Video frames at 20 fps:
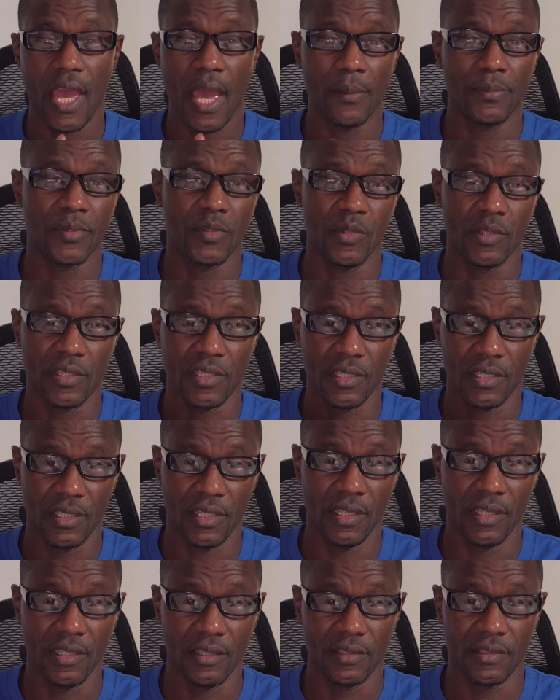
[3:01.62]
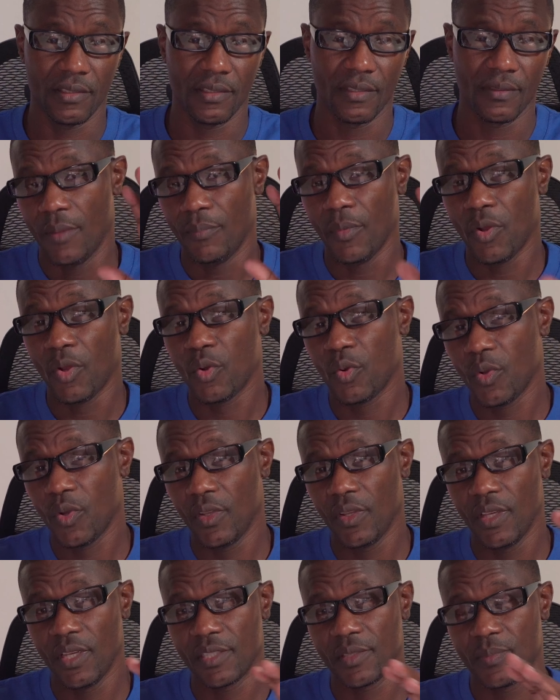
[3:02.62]
app switching is. And
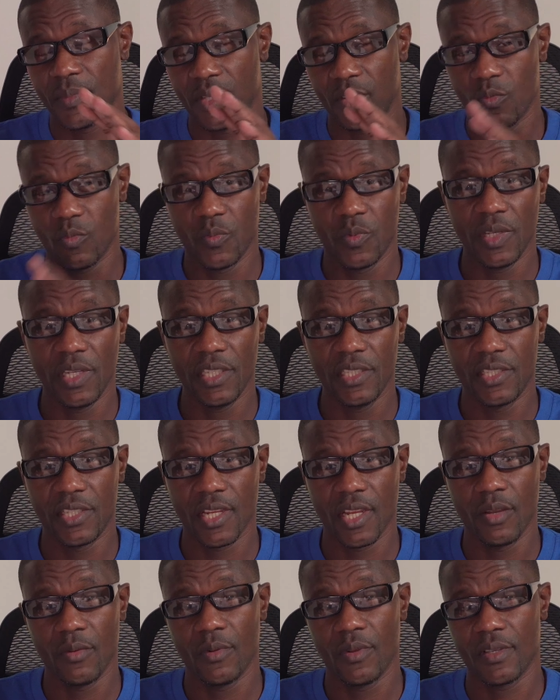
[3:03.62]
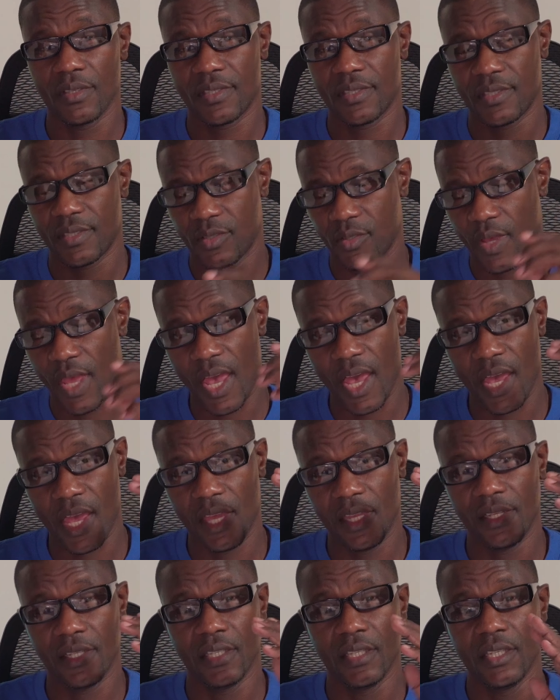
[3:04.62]
Motorola has been really generous to
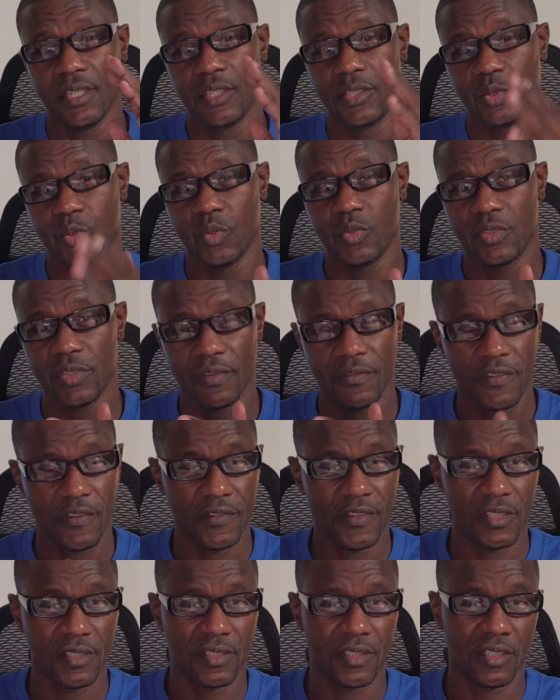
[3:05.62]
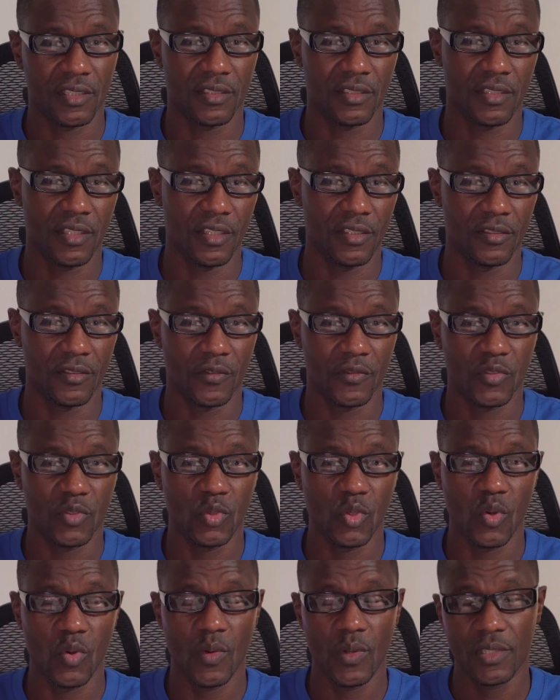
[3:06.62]
add 256 gigs of
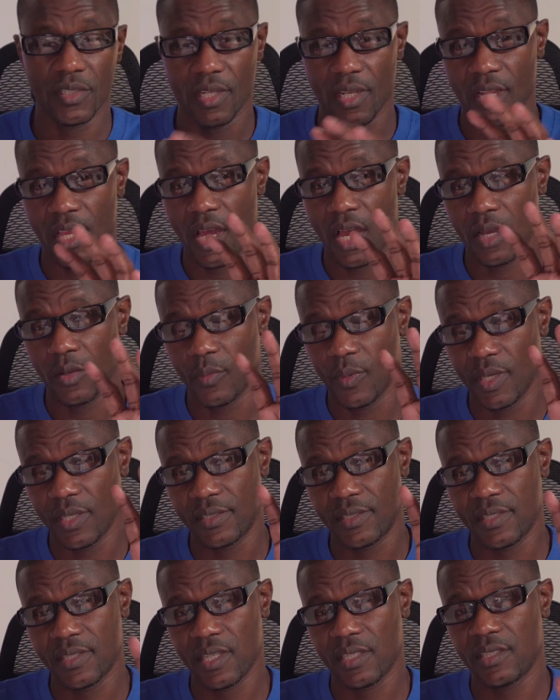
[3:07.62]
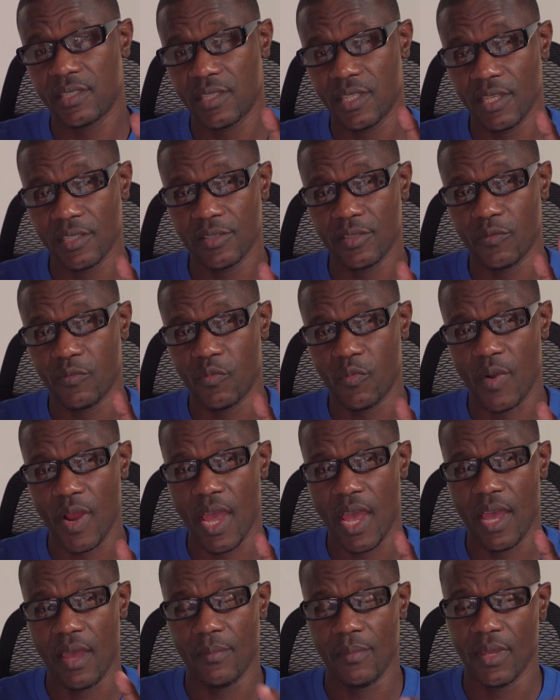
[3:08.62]
storage along with 6 gigs of
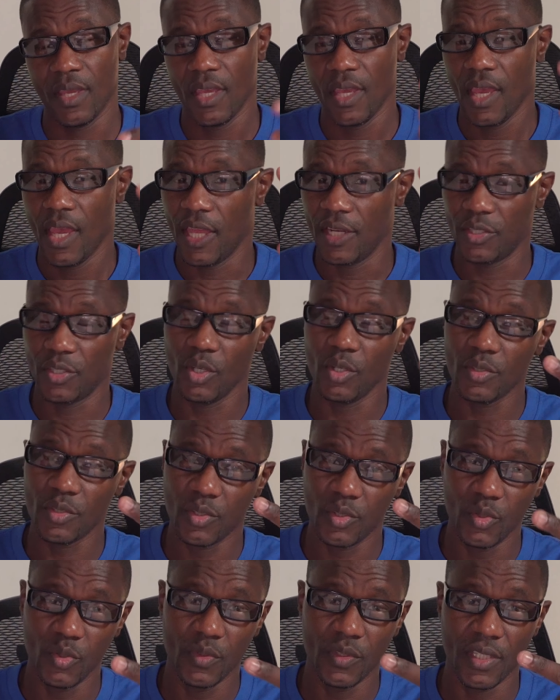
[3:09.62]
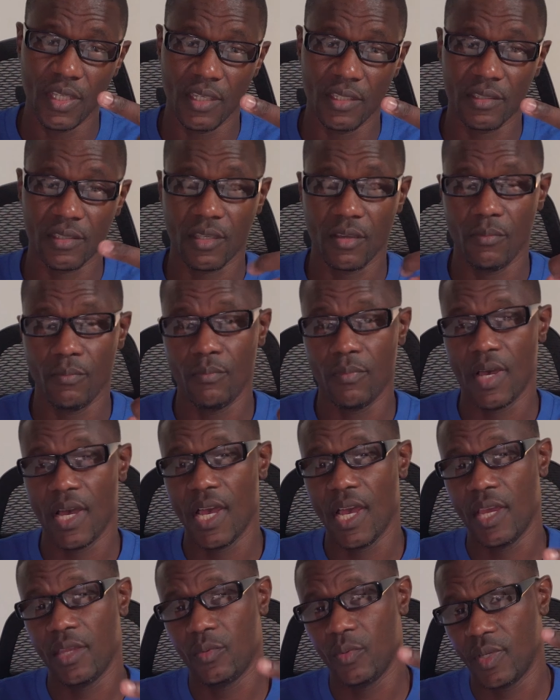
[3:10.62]
RAM, and those two things
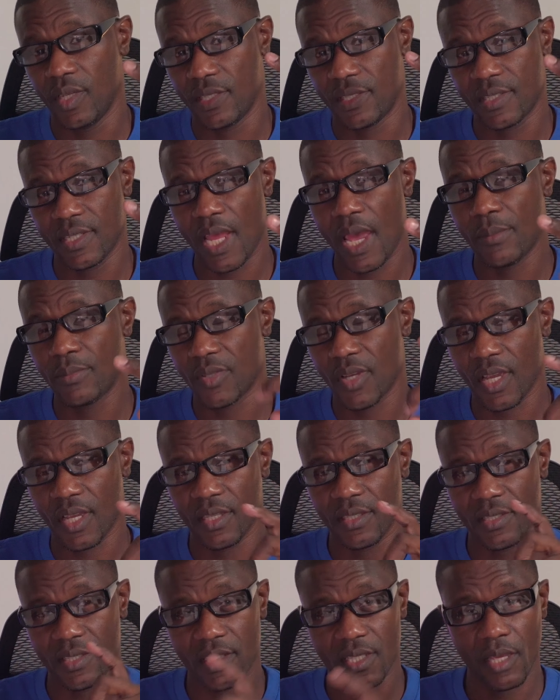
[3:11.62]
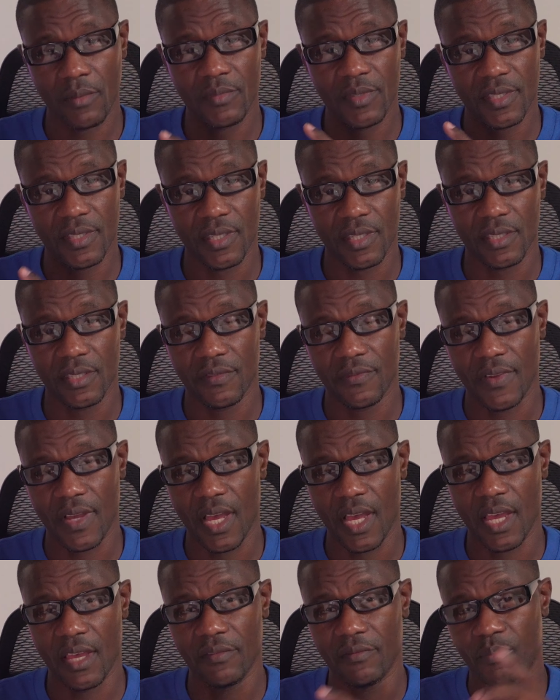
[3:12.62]
combined with the Snapdragon
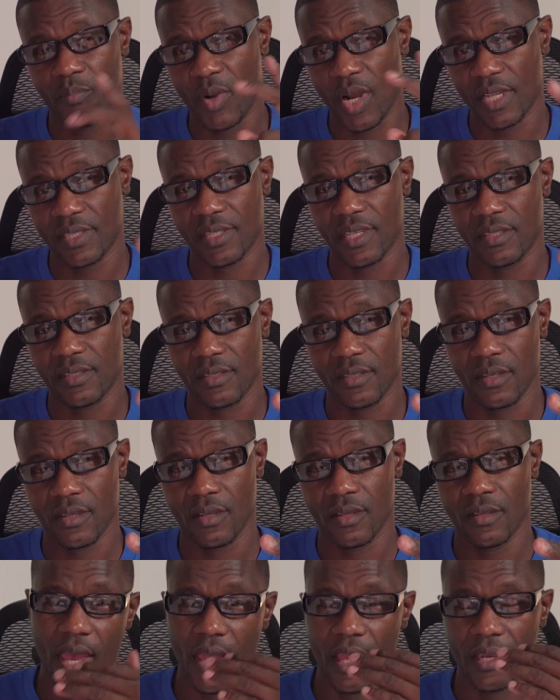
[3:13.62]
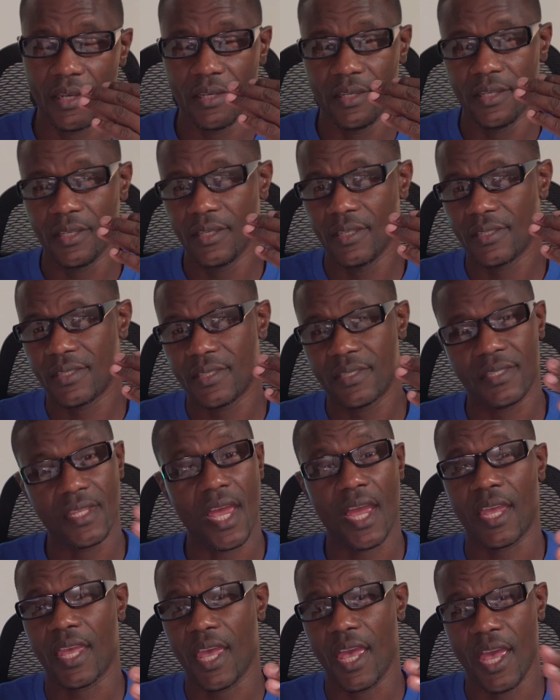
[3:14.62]
765 processor and the
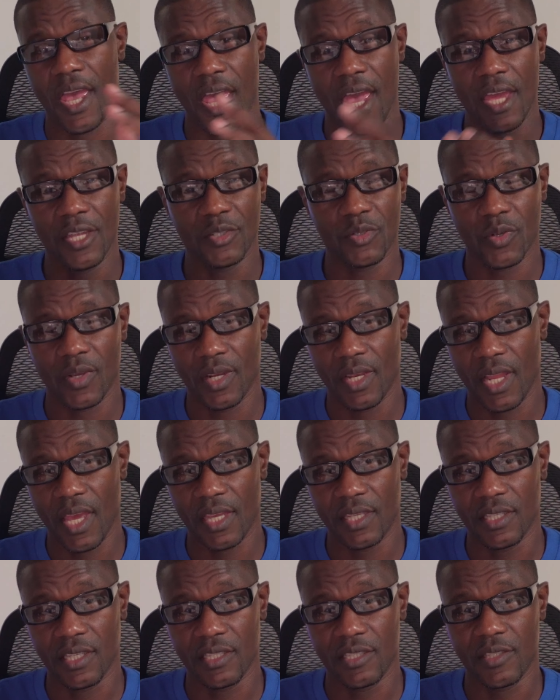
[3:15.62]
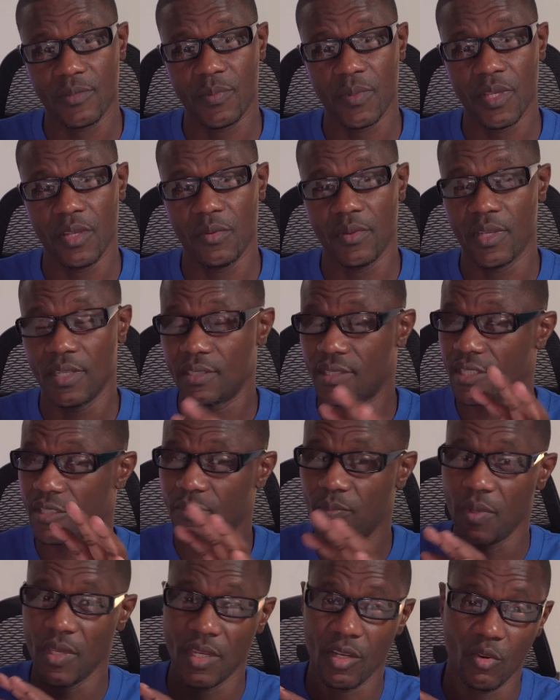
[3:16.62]
stack Android-like experience has
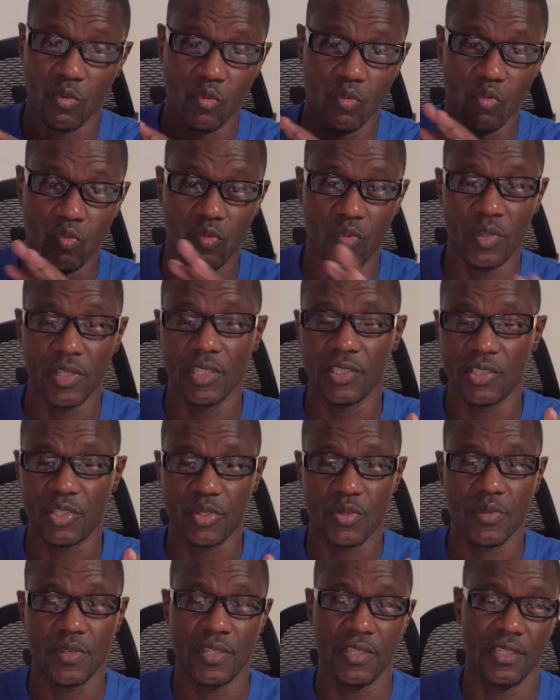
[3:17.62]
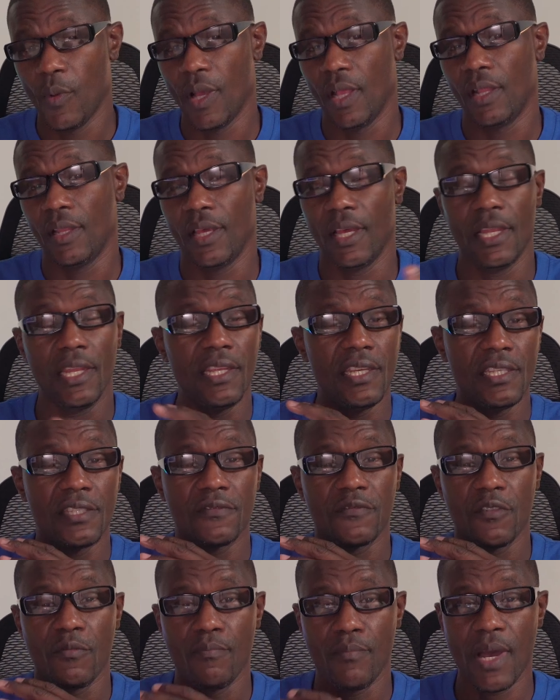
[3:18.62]
been a real treat. Well, at
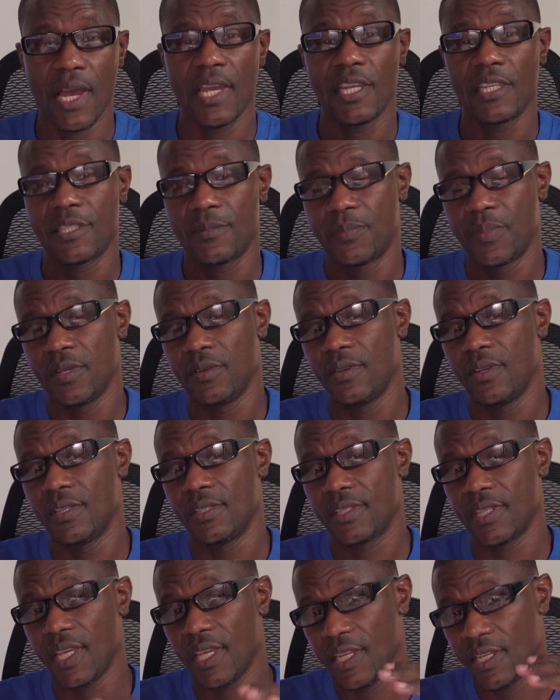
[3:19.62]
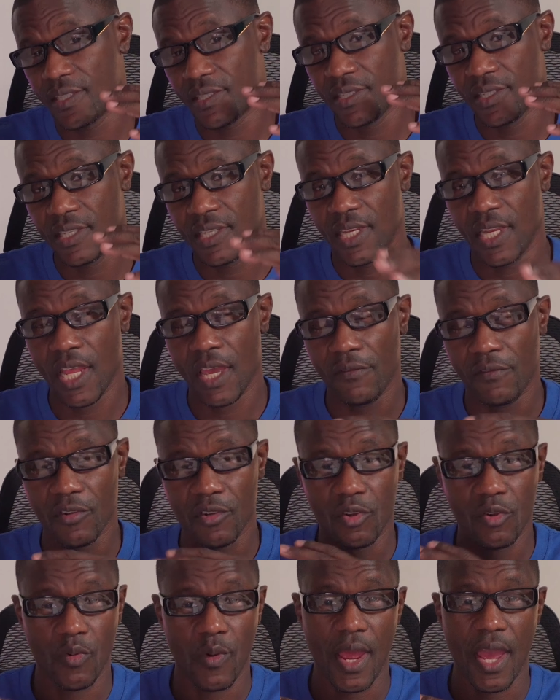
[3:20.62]
least from my experience, it has never
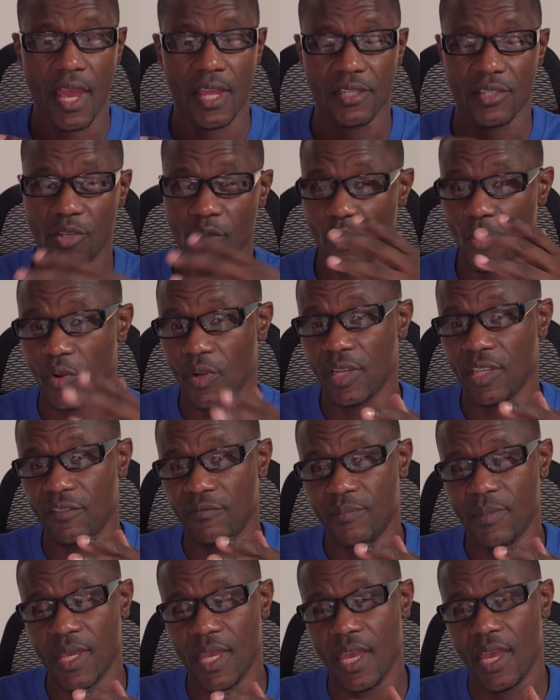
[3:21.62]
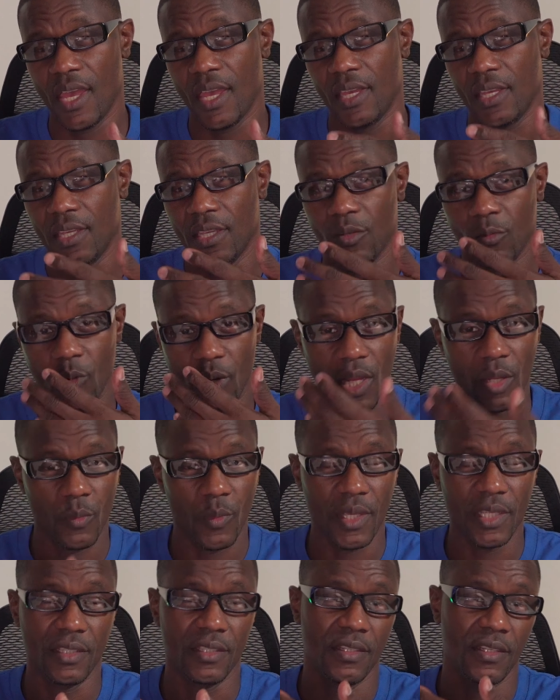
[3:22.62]
crashed or leave me hanging while
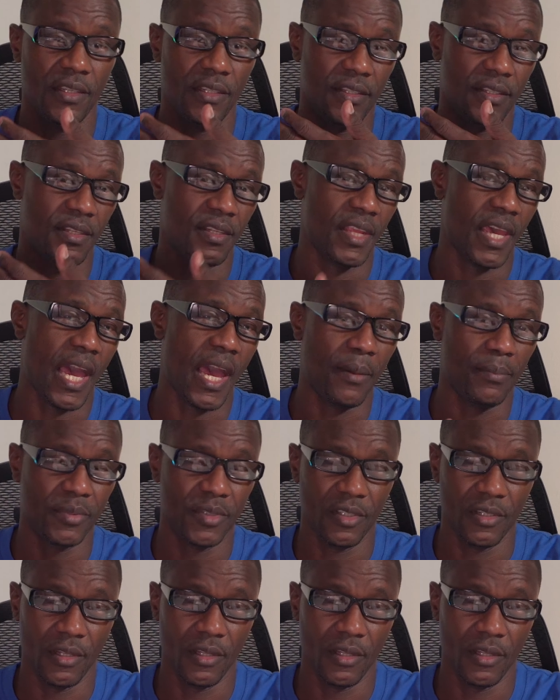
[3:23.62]
waiting on an app to